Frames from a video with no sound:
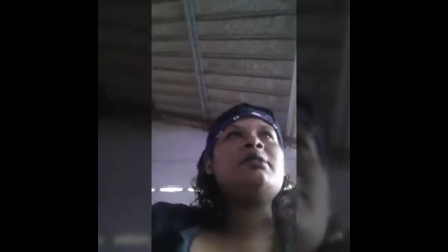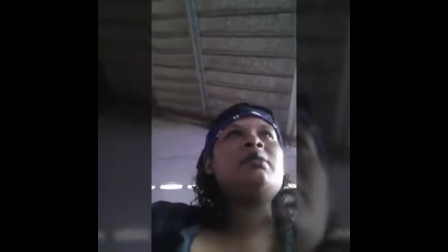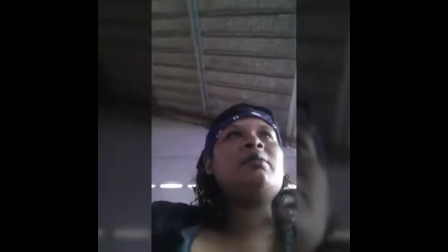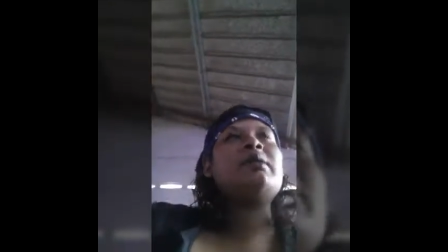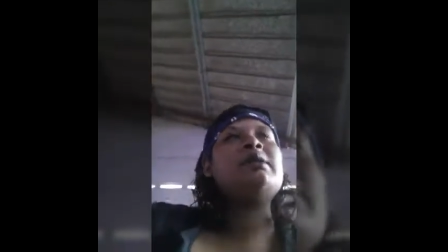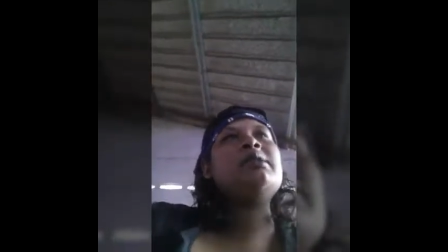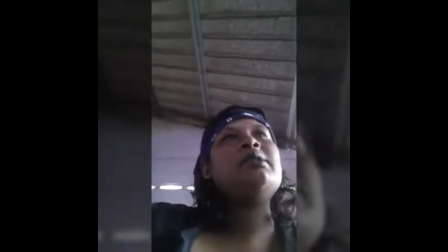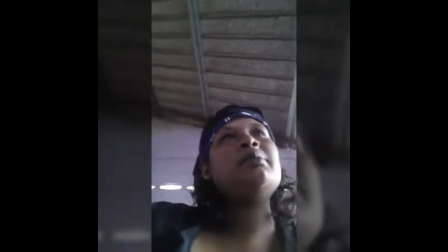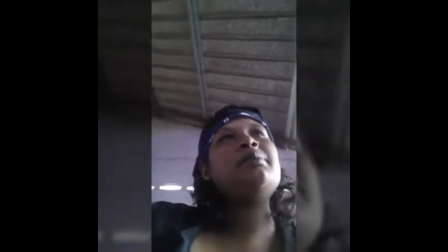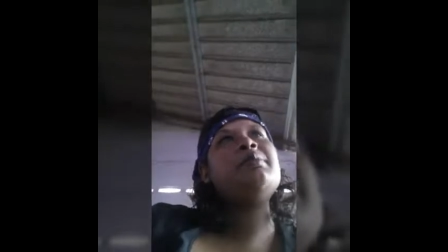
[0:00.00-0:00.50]
you
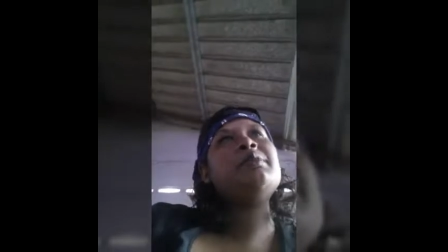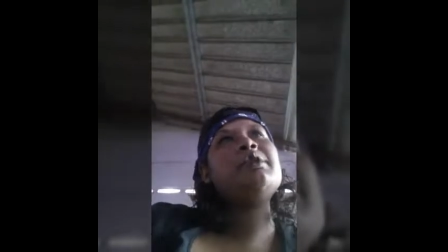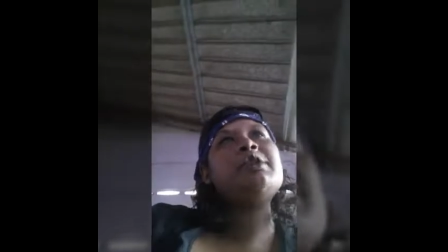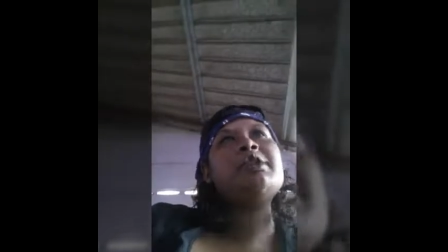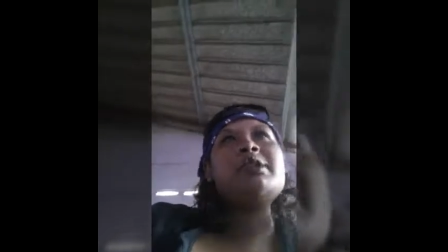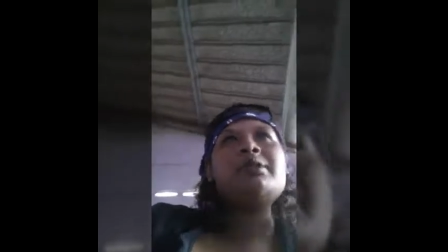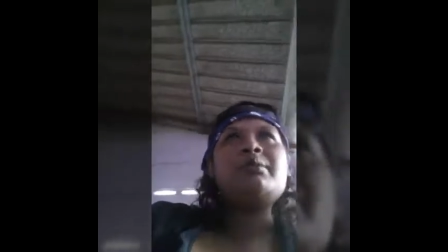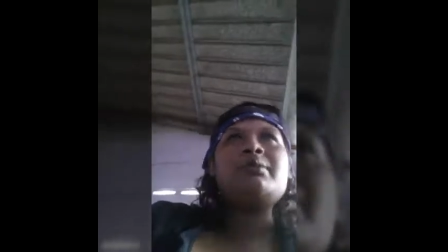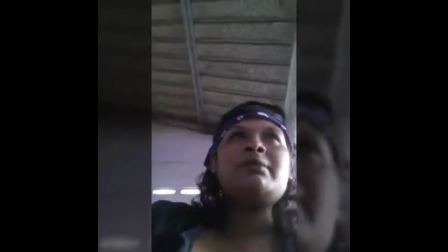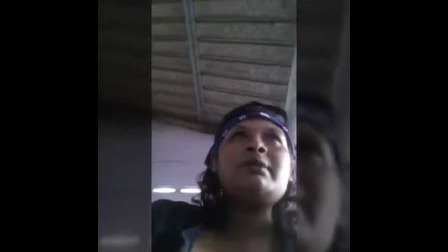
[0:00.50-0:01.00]
want to
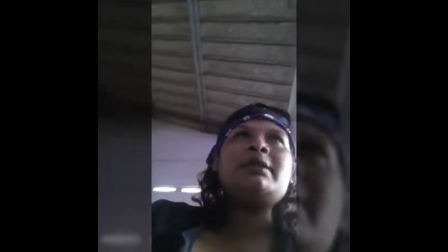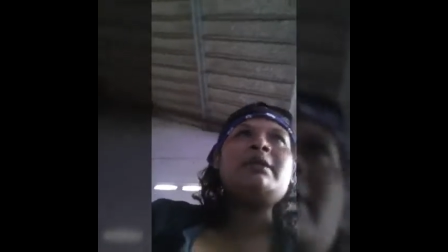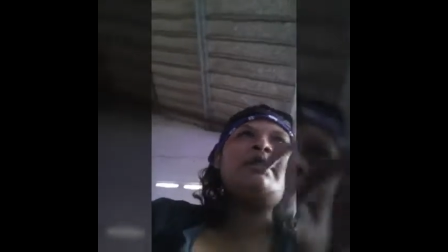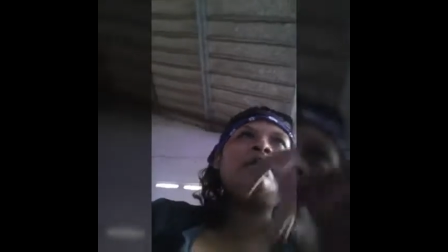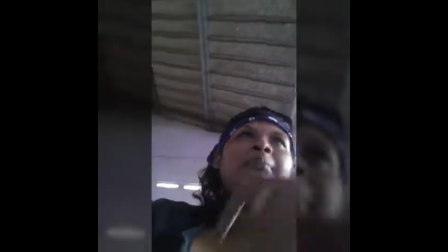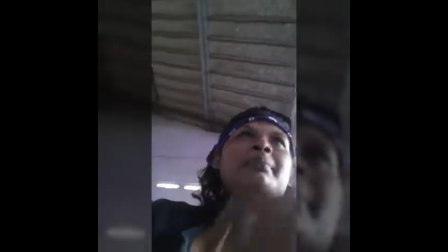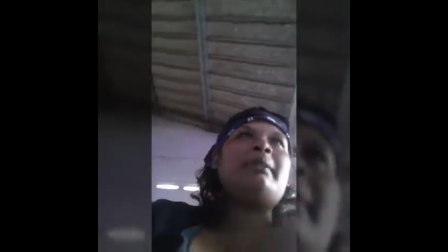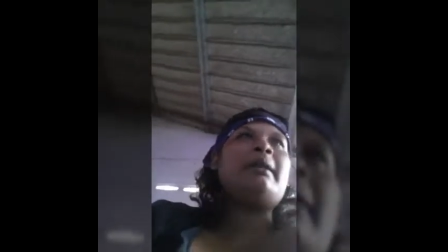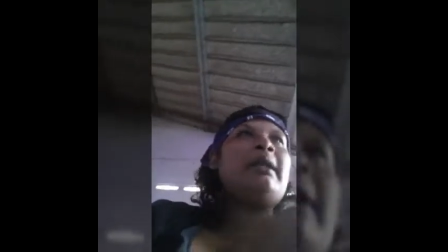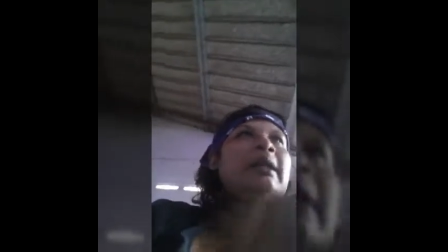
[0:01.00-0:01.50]
push it
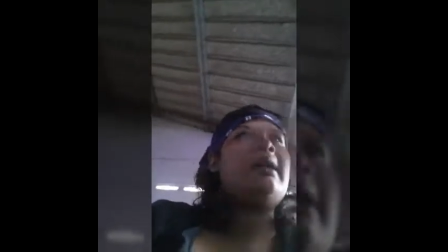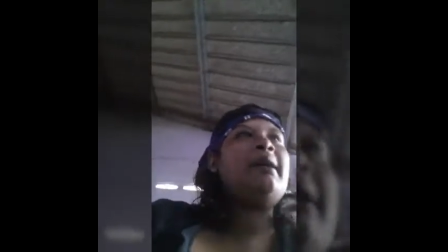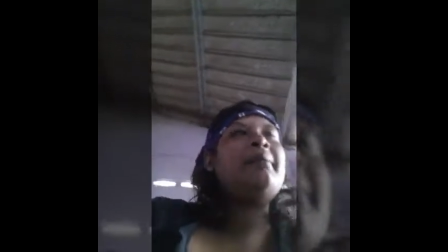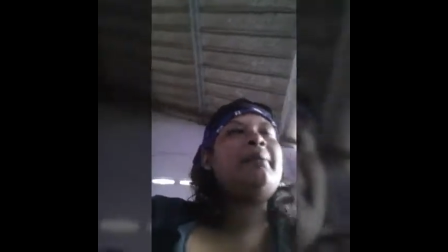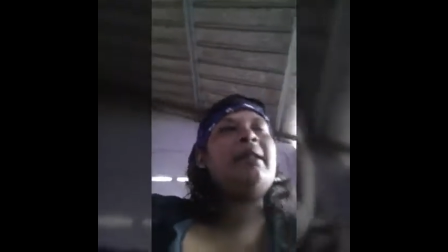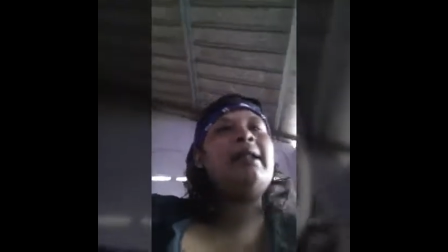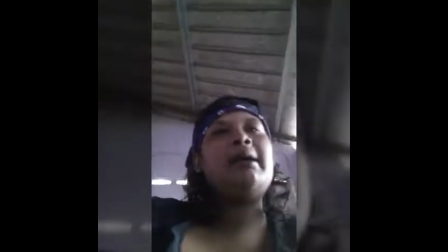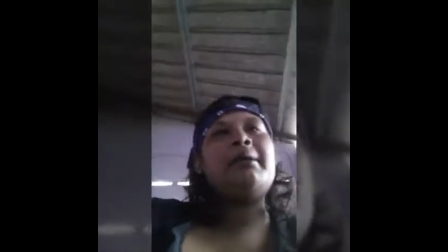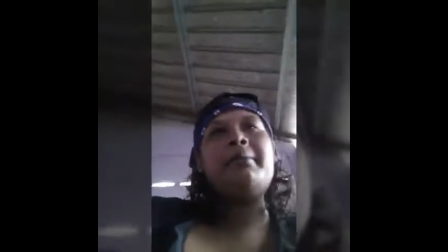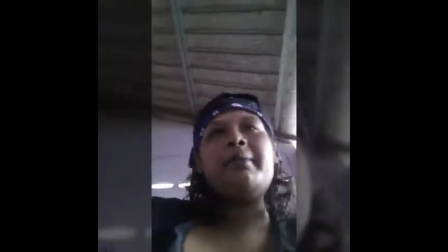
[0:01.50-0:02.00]
away, blah
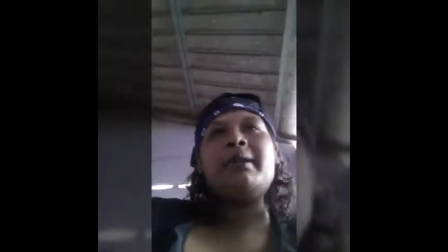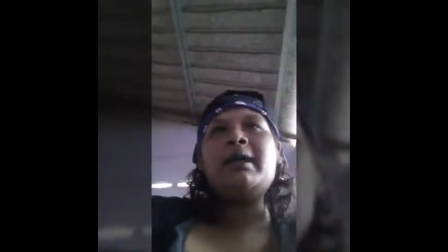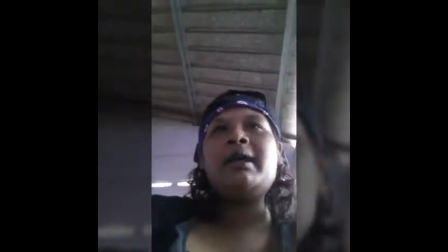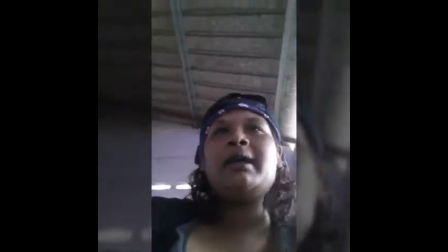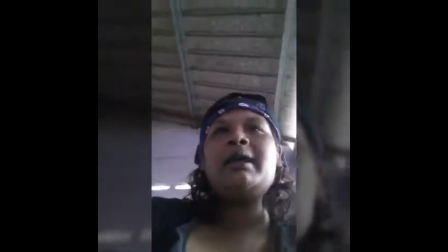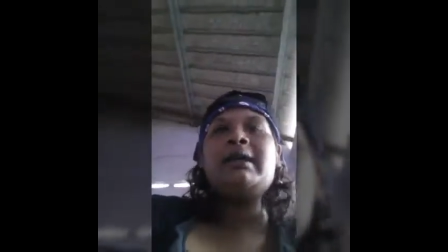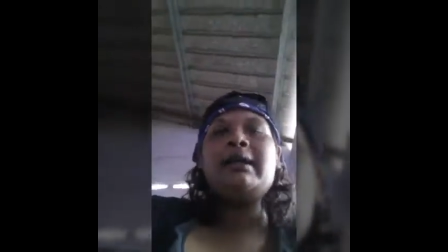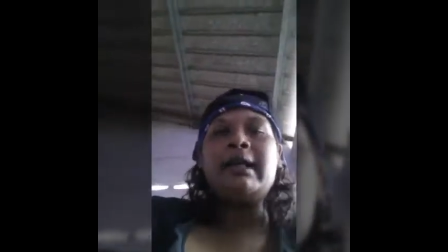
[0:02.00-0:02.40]
blah blah.